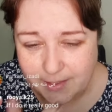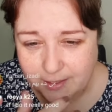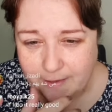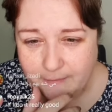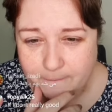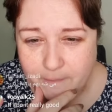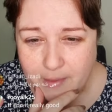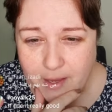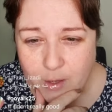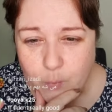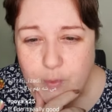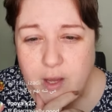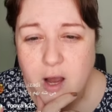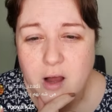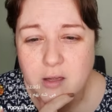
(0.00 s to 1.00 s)
We can't
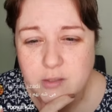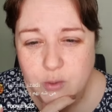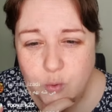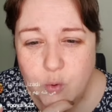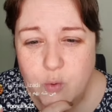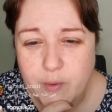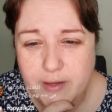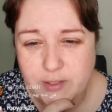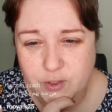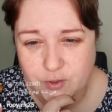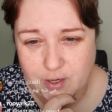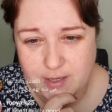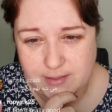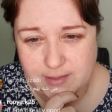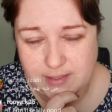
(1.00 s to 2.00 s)
always translate
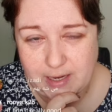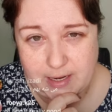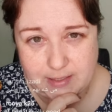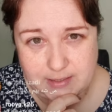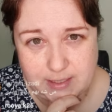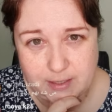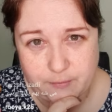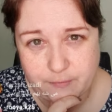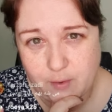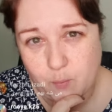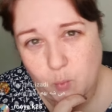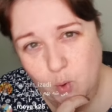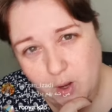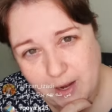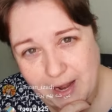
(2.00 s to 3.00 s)
it from one
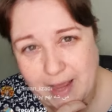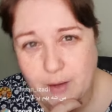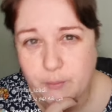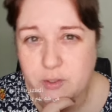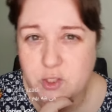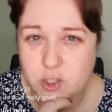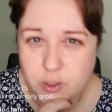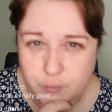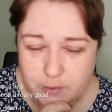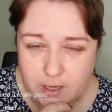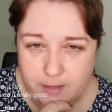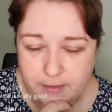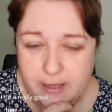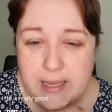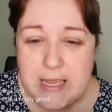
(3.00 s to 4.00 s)
language to another.
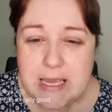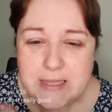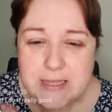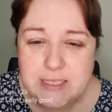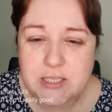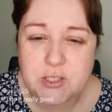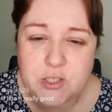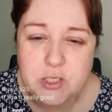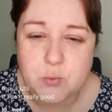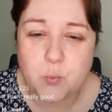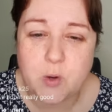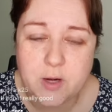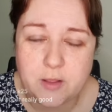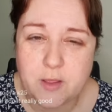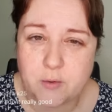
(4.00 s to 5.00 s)
This is just one of those
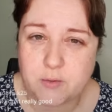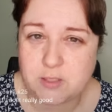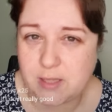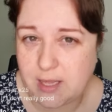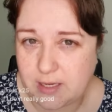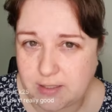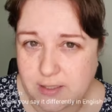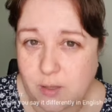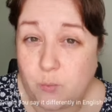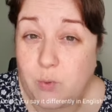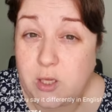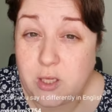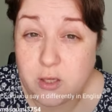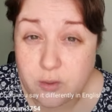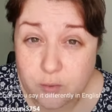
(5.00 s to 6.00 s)
things that we use
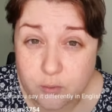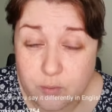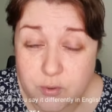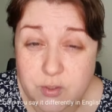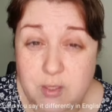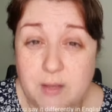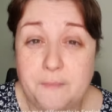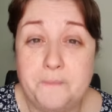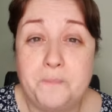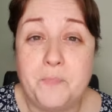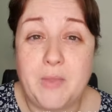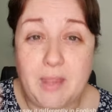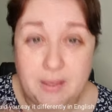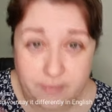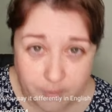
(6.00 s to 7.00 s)
in the
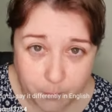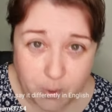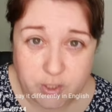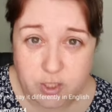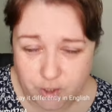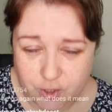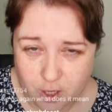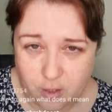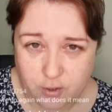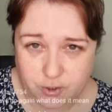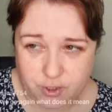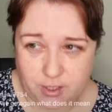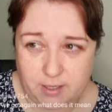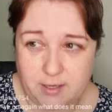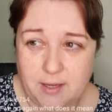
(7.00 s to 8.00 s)
British culture
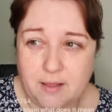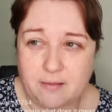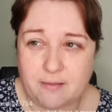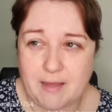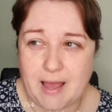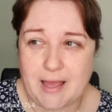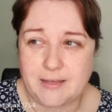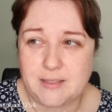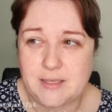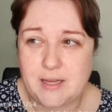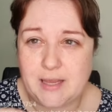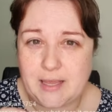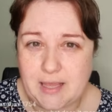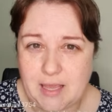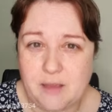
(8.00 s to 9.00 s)
that if I
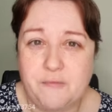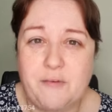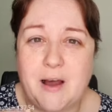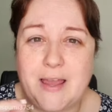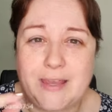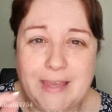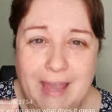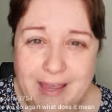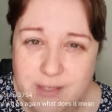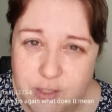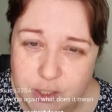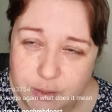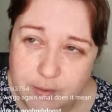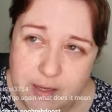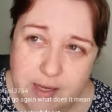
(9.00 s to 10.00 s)
can do it,
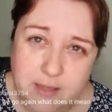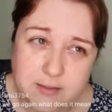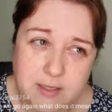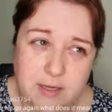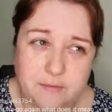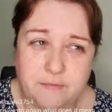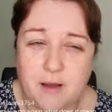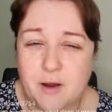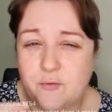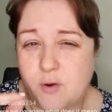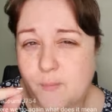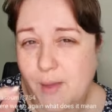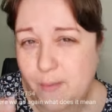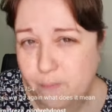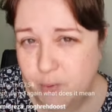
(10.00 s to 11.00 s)
if I remember to
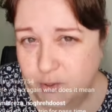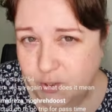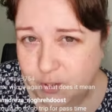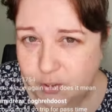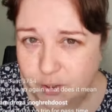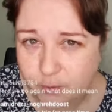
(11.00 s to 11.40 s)
do it.